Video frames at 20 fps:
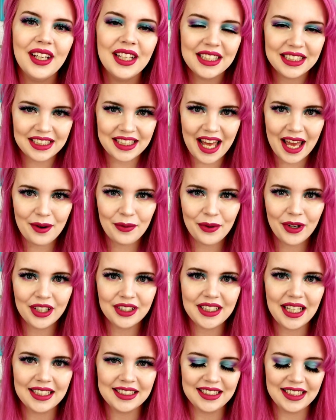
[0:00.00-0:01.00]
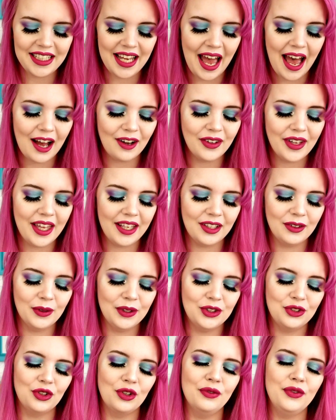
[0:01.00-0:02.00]
Today we are testing out and going
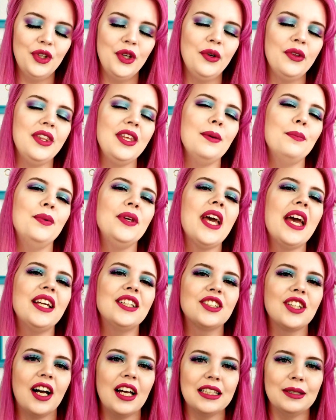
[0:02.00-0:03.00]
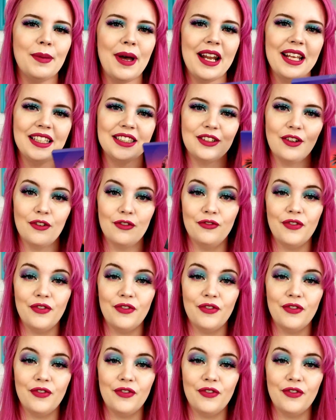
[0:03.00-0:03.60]
to review the B H Cosmetics